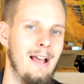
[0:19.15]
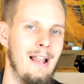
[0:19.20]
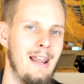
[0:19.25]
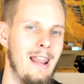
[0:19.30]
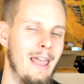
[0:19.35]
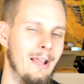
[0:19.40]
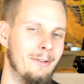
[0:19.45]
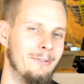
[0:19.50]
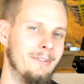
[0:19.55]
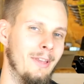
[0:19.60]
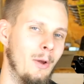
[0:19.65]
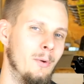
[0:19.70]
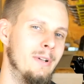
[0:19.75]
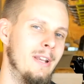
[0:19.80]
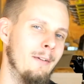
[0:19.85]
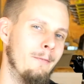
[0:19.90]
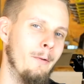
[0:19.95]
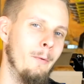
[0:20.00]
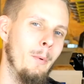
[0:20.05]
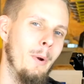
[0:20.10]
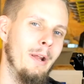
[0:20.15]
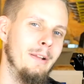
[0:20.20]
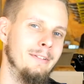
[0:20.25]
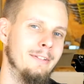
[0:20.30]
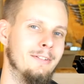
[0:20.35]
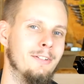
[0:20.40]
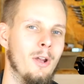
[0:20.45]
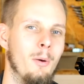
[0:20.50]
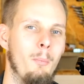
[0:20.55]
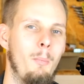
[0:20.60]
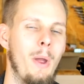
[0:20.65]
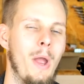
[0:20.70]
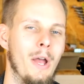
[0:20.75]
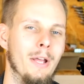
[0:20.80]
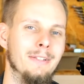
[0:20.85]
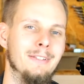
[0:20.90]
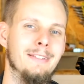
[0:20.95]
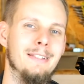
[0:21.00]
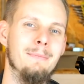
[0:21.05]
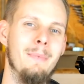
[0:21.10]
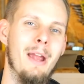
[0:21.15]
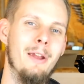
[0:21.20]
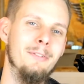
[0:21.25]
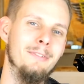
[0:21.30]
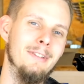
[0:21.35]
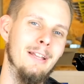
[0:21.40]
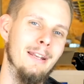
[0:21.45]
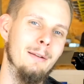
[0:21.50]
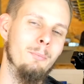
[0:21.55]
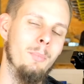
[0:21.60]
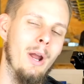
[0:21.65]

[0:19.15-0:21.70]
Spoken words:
look so different compared to most other